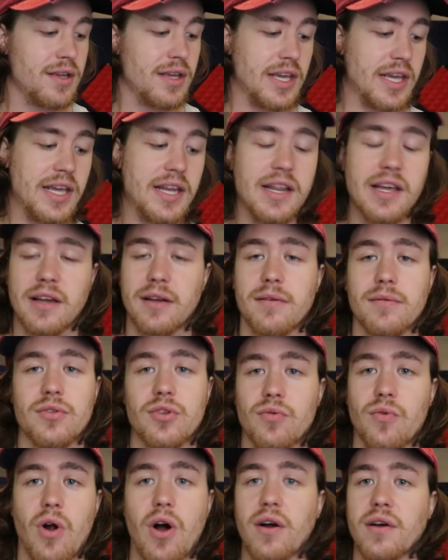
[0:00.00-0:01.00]
eating
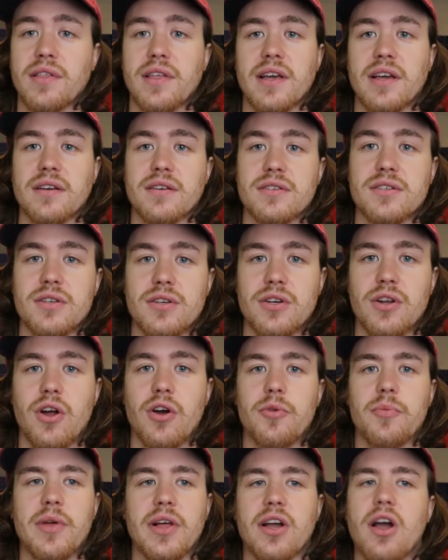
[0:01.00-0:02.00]
the wrong things. You know,
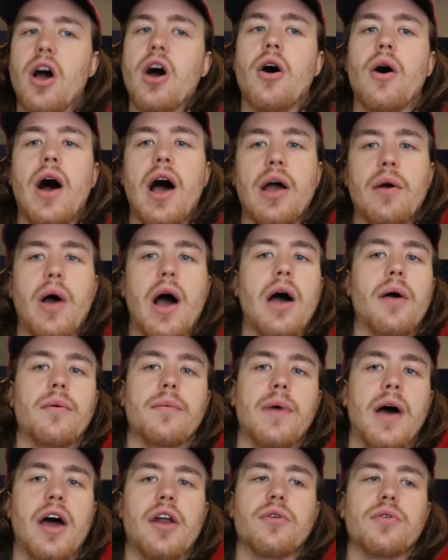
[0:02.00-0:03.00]
you'd be like, oh,
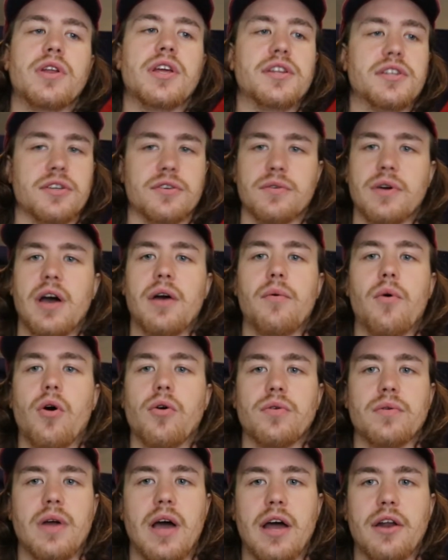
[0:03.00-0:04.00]
I don't need to.
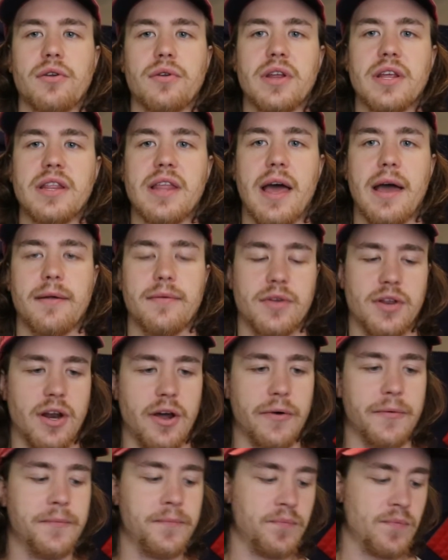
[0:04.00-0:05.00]
I don't need that, you
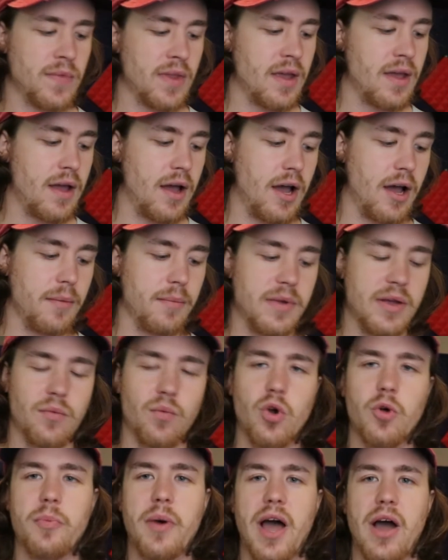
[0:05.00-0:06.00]
know.
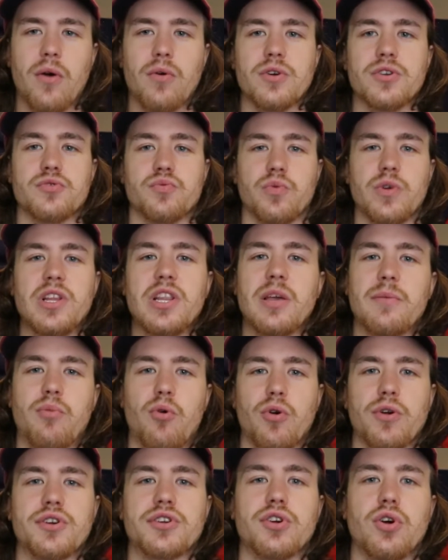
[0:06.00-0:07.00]
Willpower is really
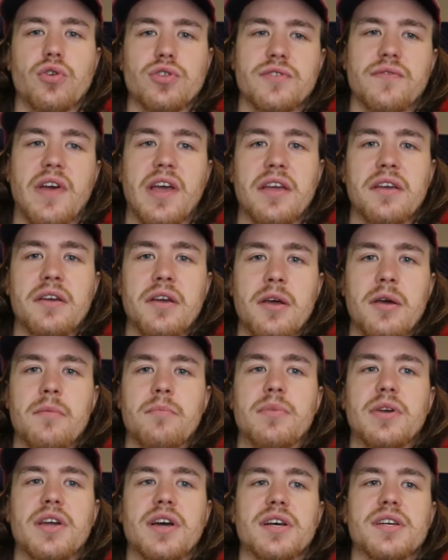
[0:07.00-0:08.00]
important to cultivate
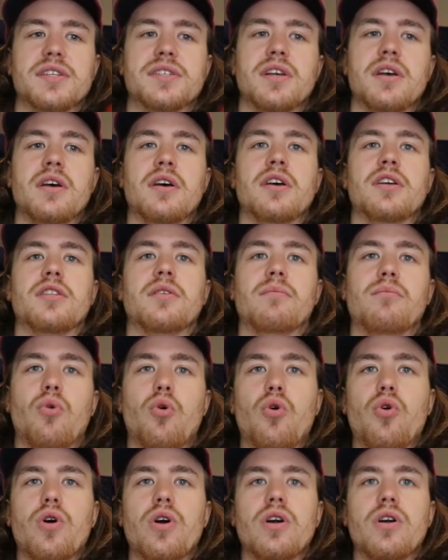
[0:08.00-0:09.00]
because the
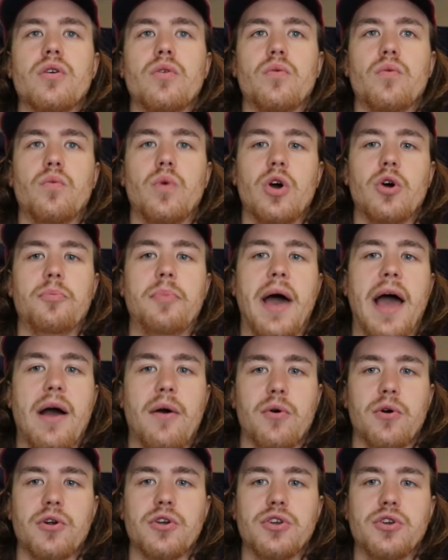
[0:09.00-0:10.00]
more
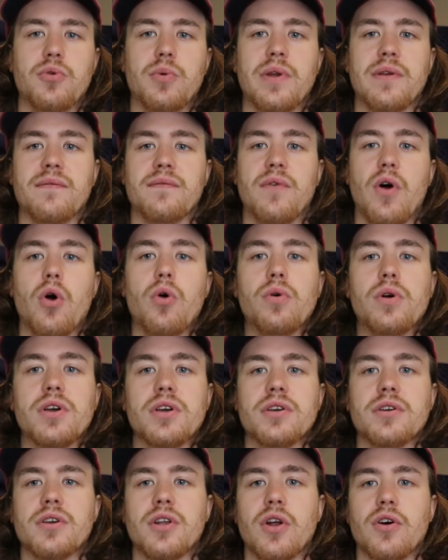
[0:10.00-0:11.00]
willpower you
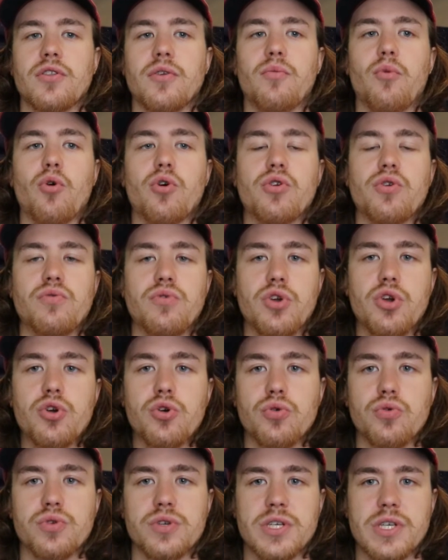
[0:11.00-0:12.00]
invoke, you know, the more you
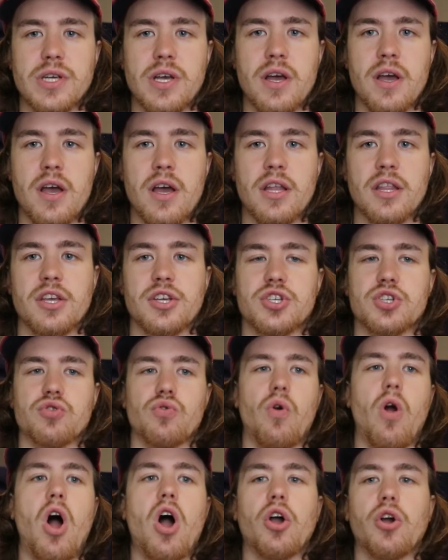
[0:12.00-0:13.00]
use, the
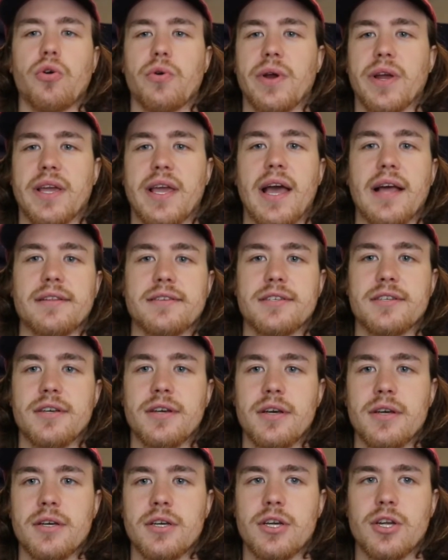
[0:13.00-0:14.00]
stronger it gets.
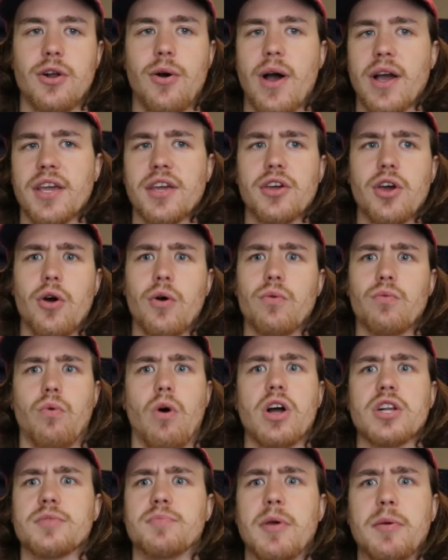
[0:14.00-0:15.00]
You know, I could go and
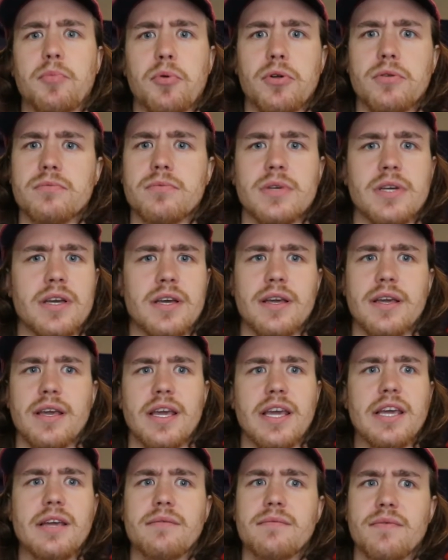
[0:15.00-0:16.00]
watch people
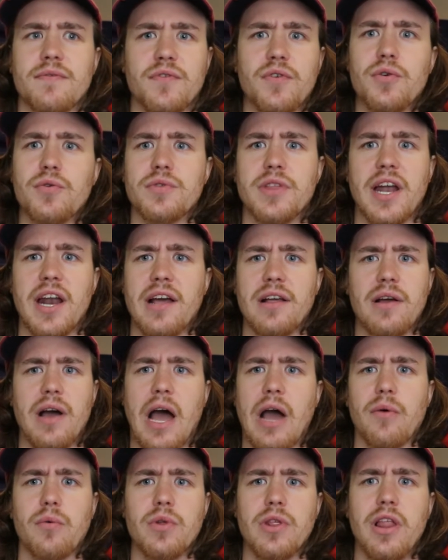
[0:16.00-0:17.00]
eat food that
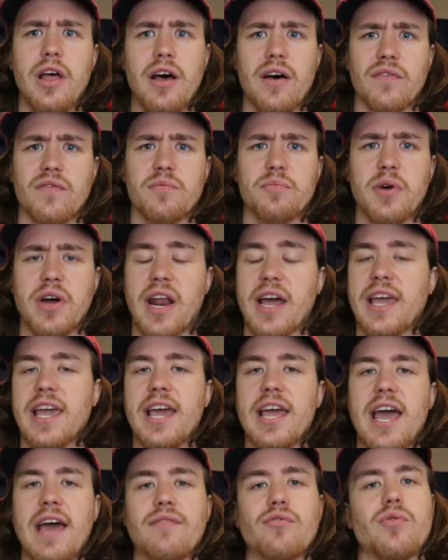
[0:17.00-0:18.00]
I would love, but I
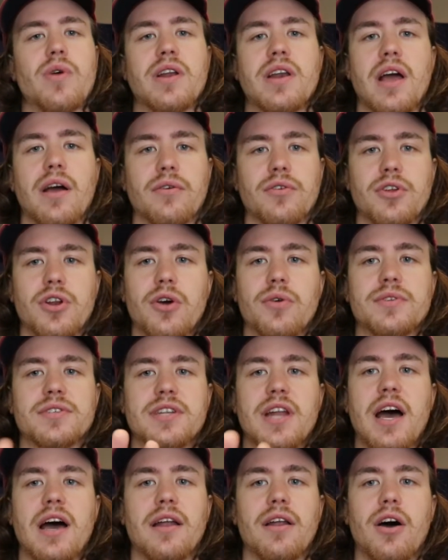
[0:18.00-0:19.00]
can't have it right now. You know, it's
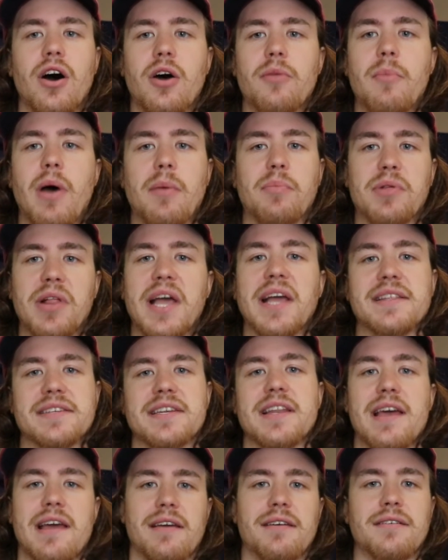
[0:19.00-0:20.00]
not on my plan
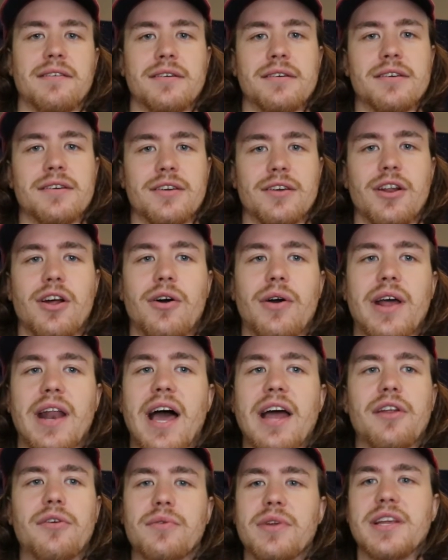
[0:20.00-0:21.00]
today, you know, and
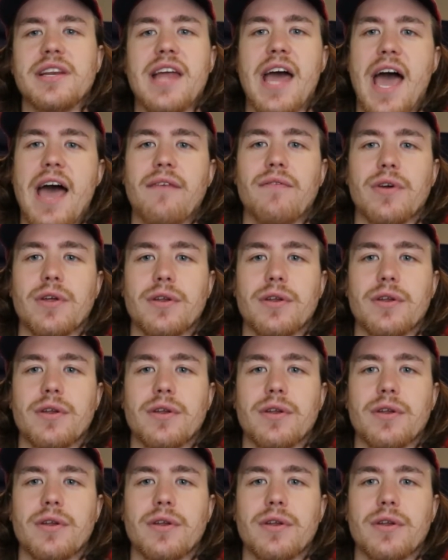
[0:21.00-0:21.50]
I don't need to have